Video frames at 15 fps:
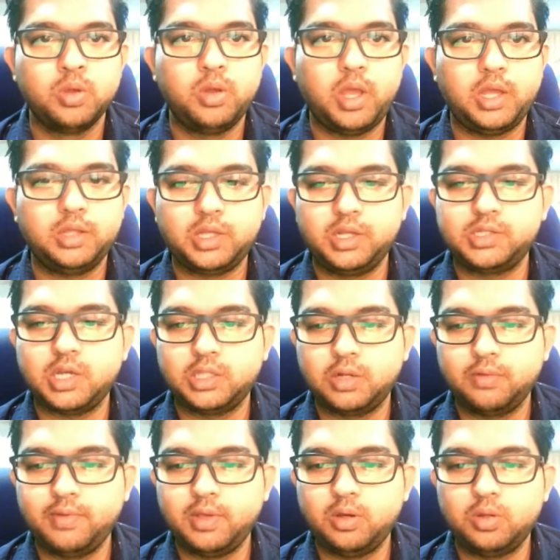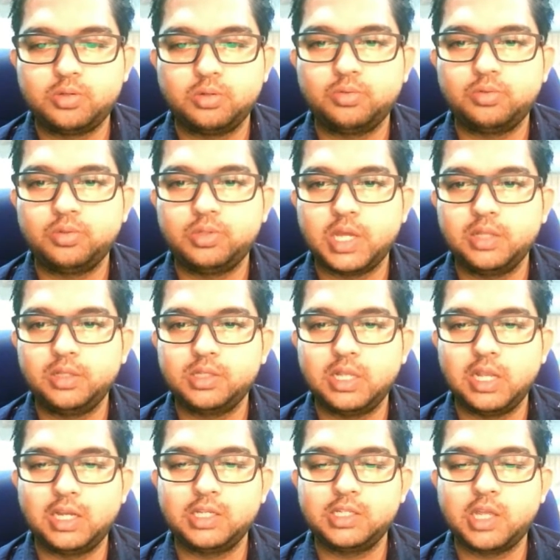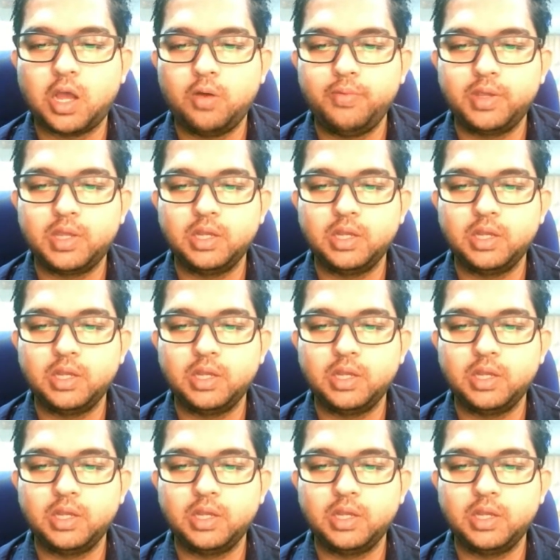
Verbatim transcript: And there is other way also to design this lattice. How we can